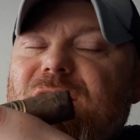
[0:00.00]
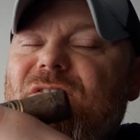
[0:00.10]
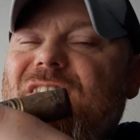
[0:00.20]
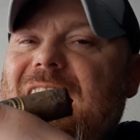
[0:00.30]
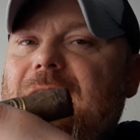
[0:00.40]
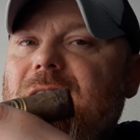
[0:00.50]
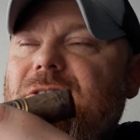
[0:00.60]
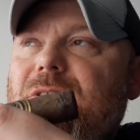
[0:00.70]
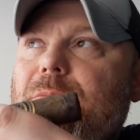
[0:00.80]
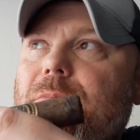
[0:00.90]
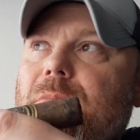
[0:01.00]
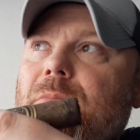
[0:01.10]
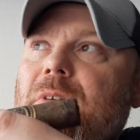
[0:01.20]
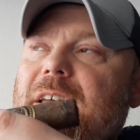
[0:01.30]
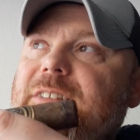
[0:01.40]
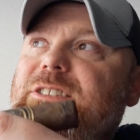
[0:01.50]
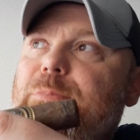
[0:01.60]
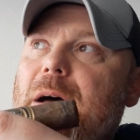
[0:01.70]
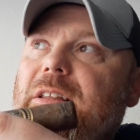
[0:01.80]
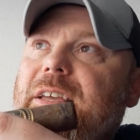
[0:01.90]
faint in
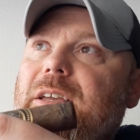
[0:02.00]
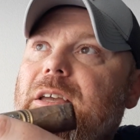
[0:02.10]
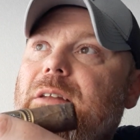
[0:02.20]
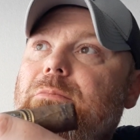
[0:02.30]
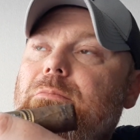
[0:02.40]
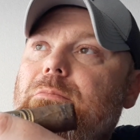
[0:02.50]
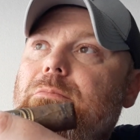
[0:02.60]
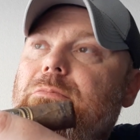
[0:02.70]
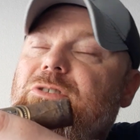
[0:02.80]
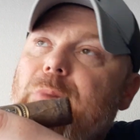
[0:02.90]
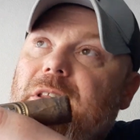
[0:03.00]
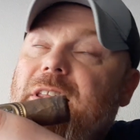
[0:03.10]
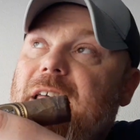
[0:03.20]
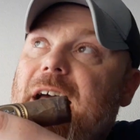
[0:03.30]
smelling it, smelling the